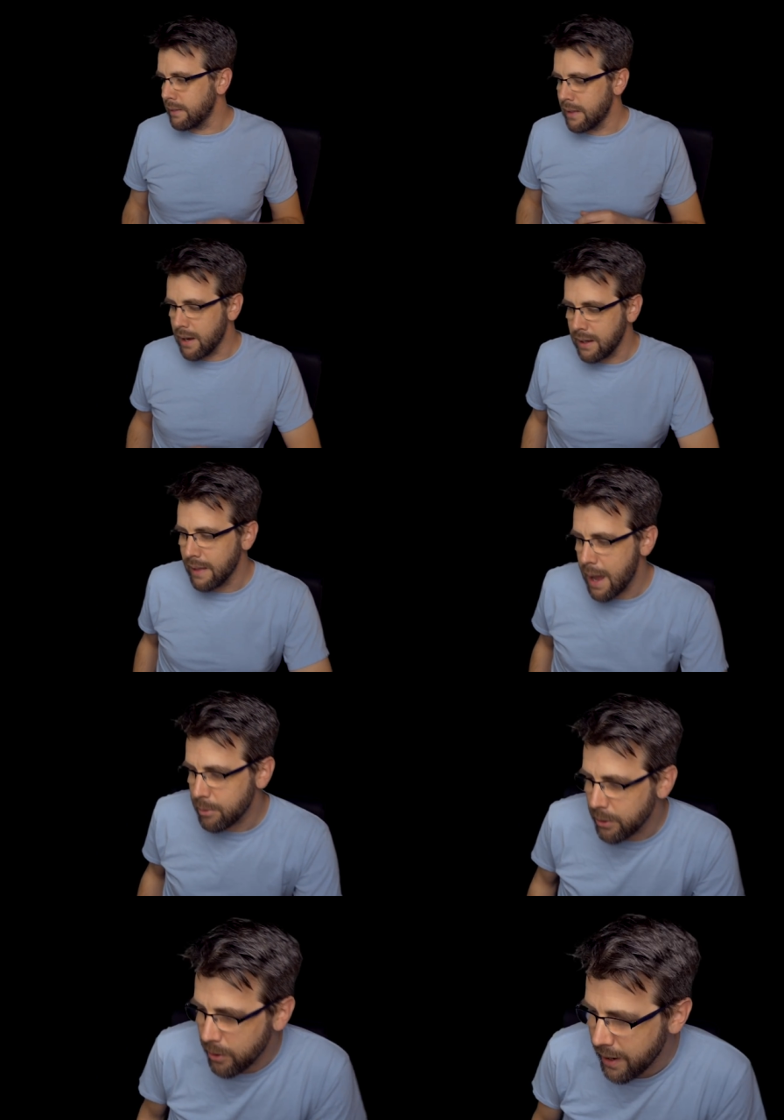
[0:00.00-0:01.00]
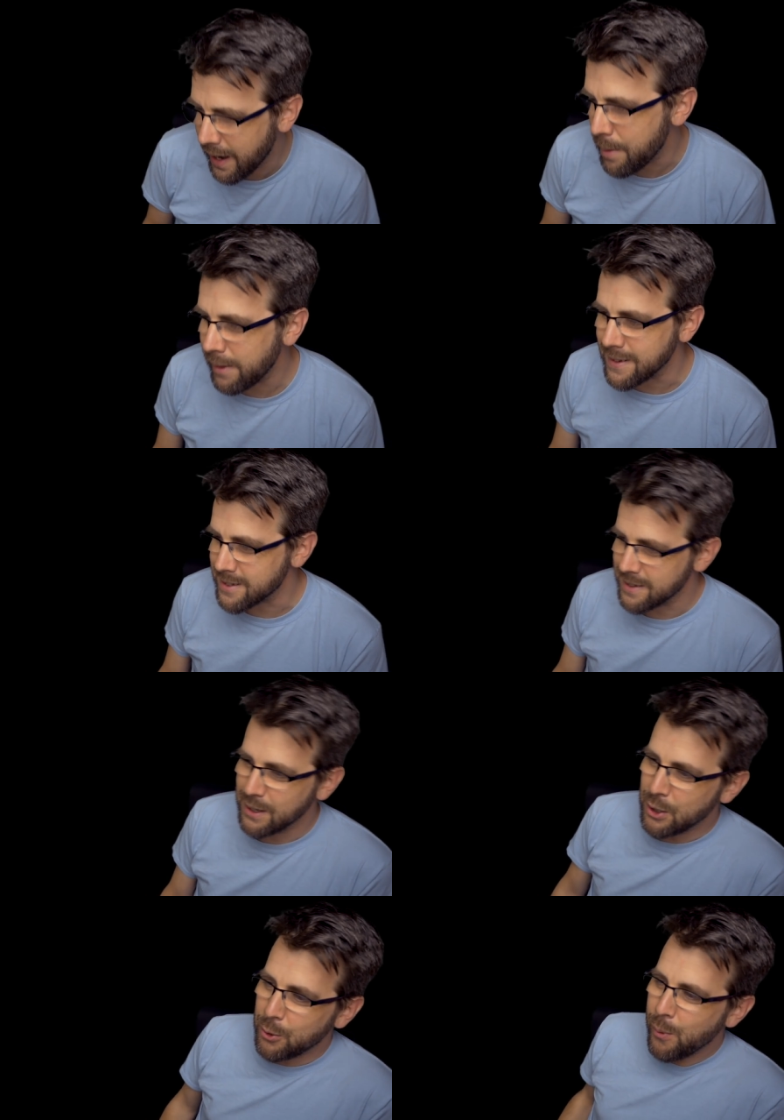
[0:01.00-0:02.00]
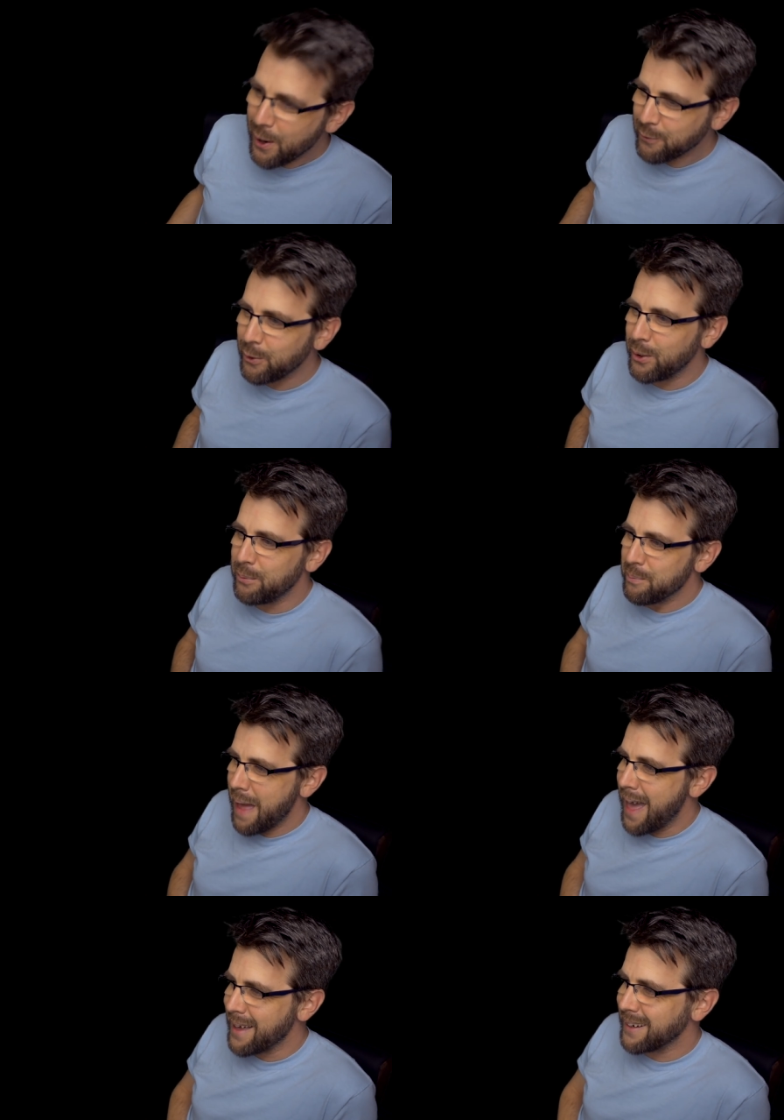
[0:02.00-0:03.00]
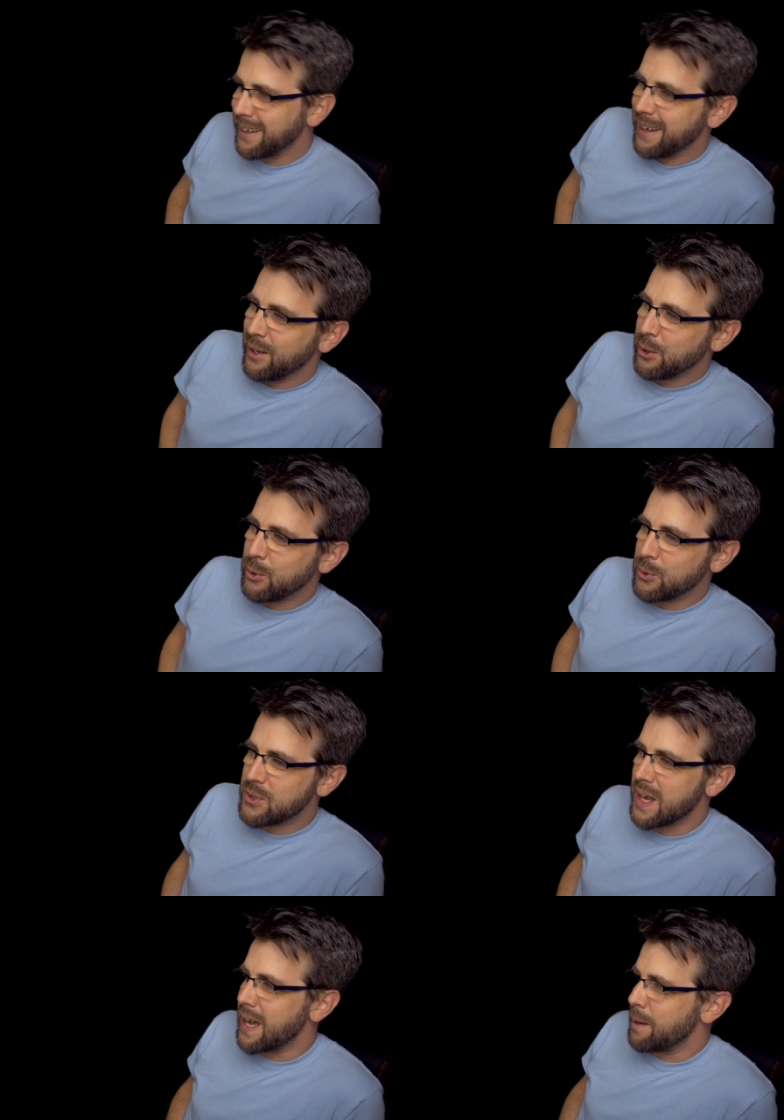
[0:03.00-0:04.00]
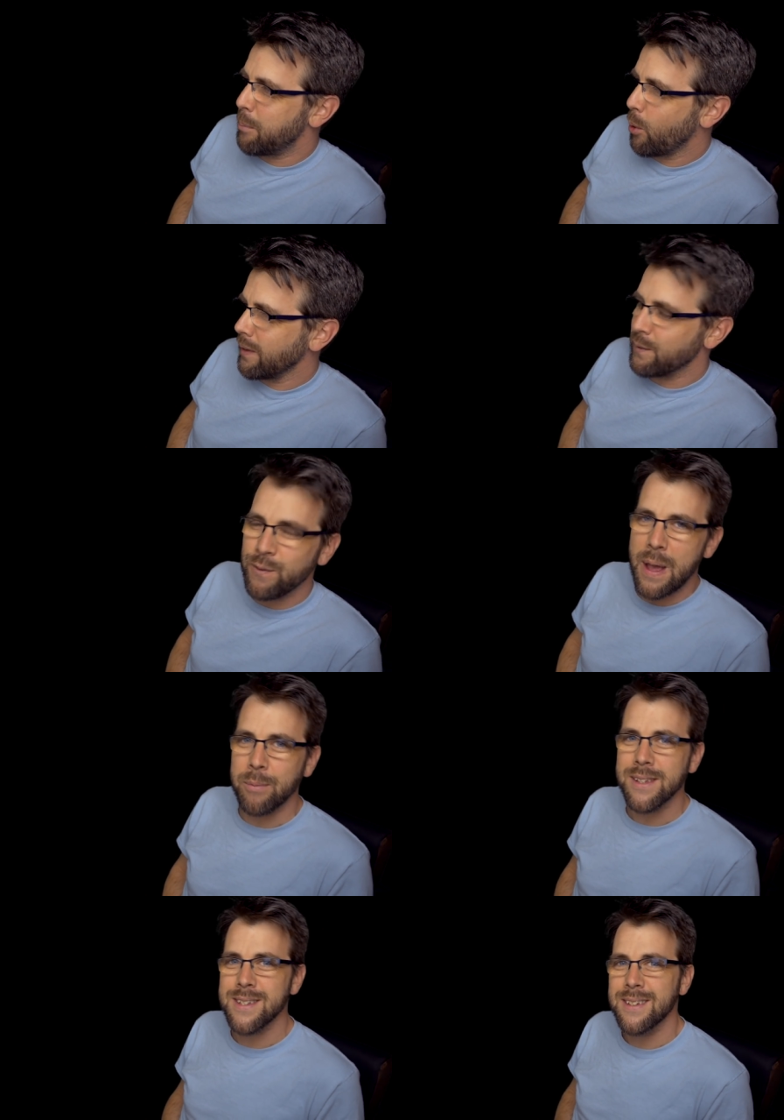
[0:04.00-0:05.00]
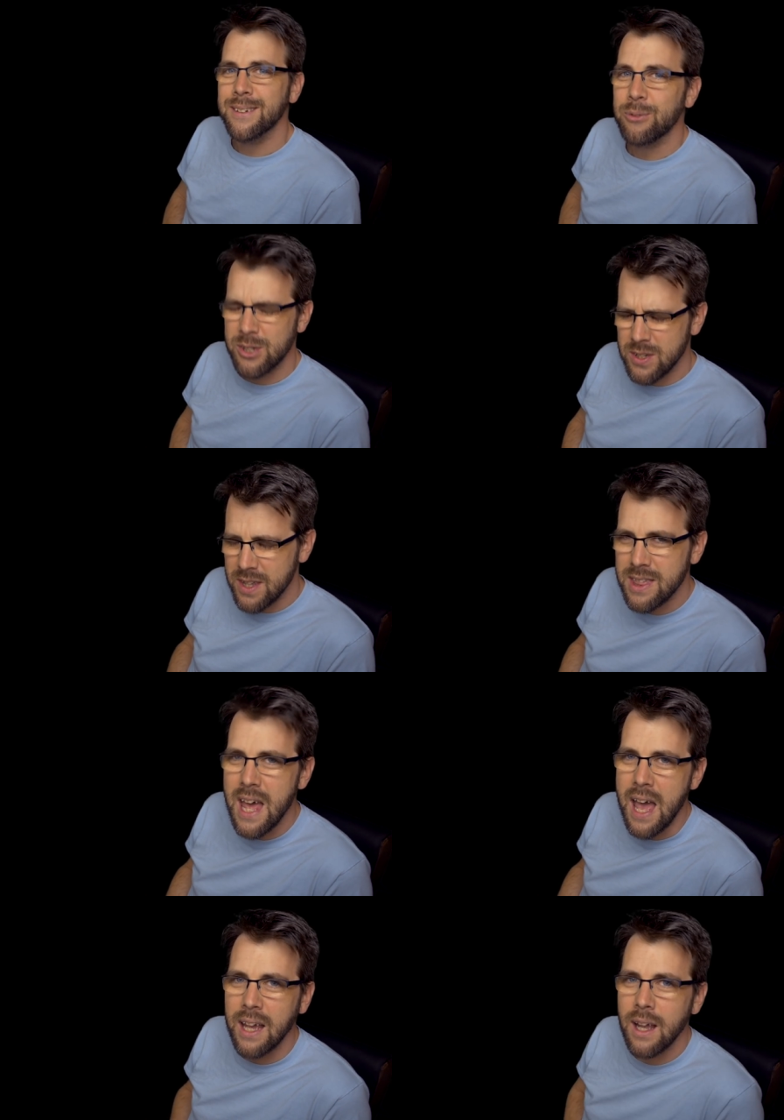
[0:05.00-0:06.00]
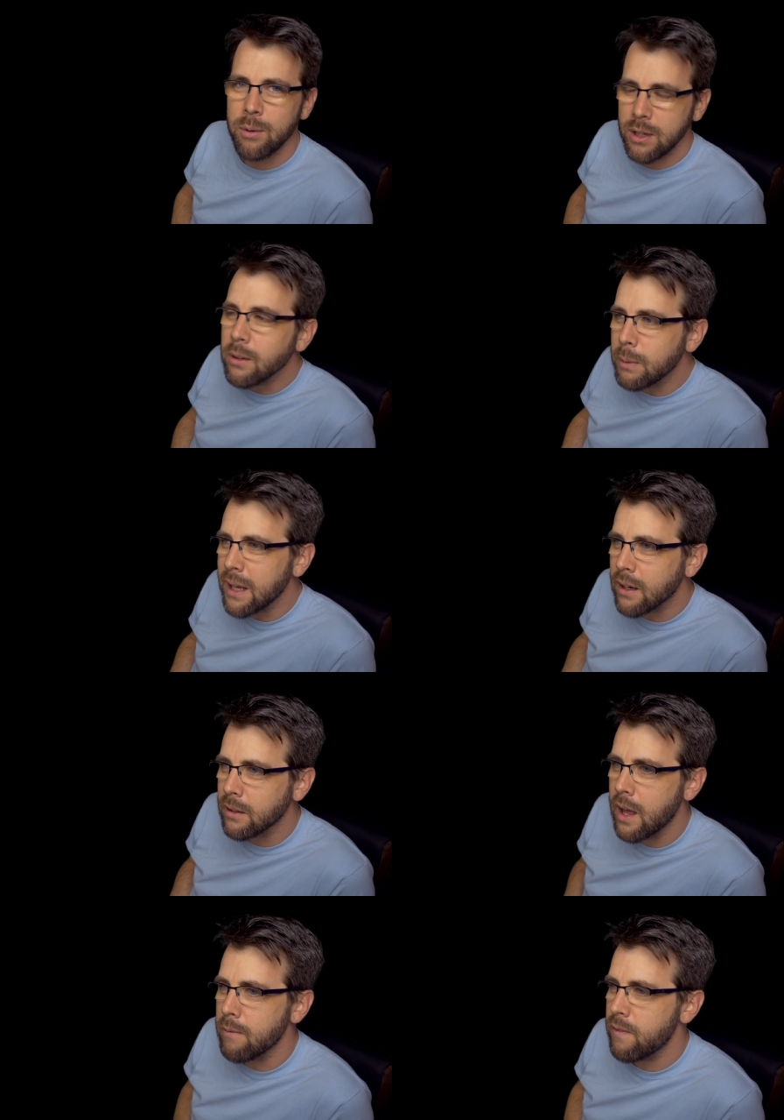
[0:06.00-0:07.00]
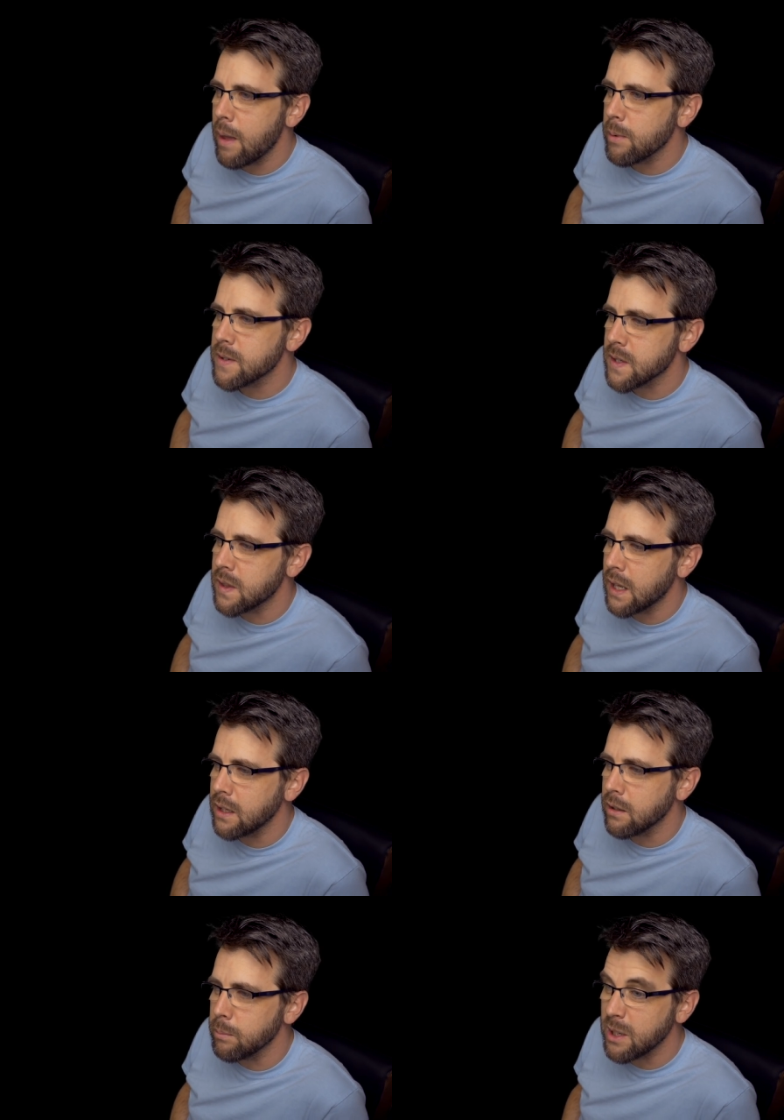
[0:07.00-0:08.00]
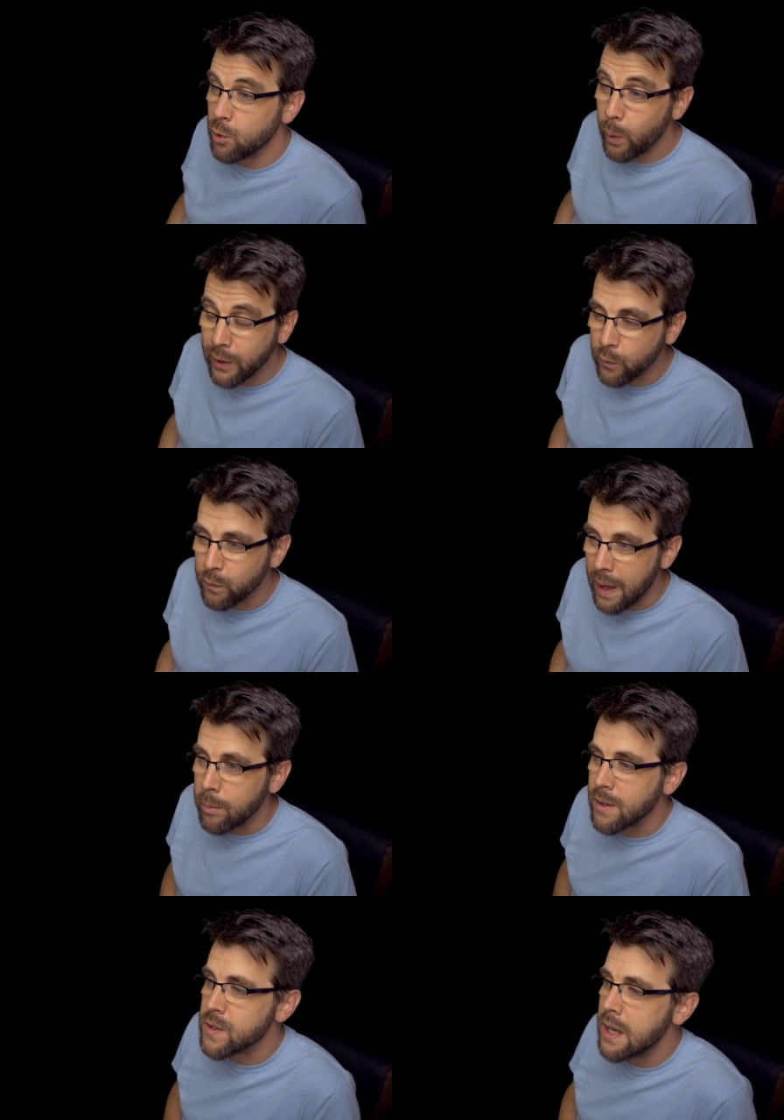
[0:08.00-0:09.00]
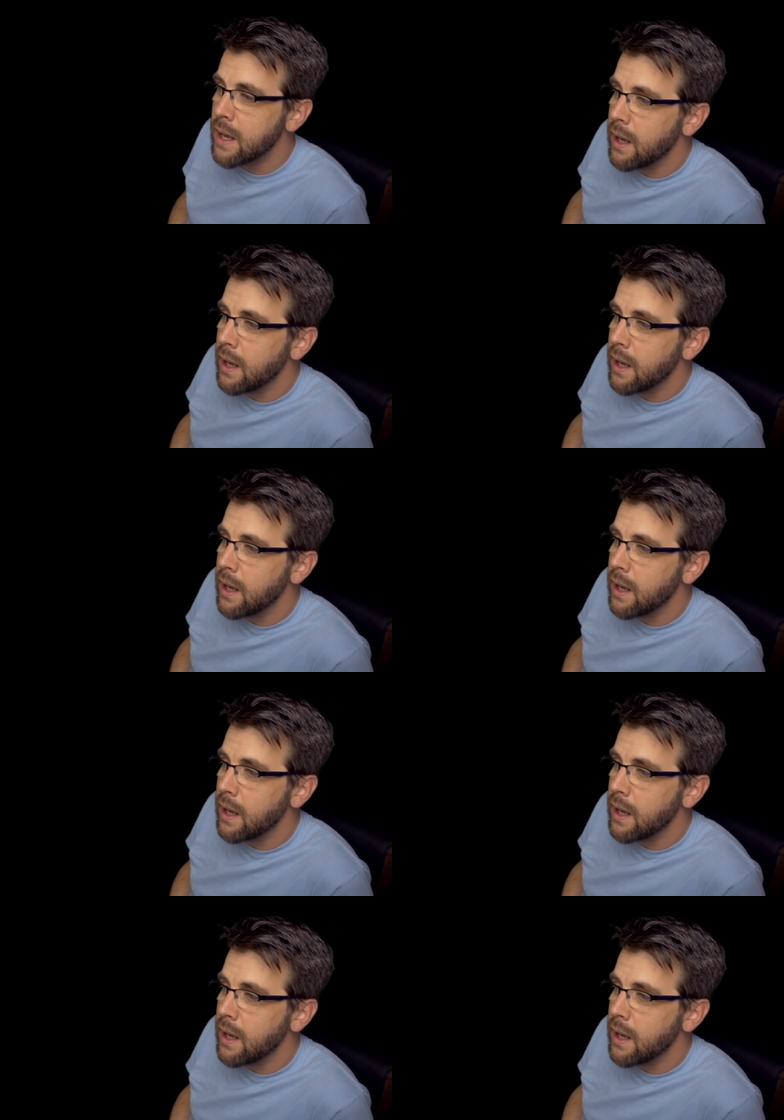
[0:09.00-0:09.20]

Lucky Labrador, and I met this wonderful man who's uh, Portland famous, which is a thing. I mean, you can be internet famous, and then you can be Twitter famous,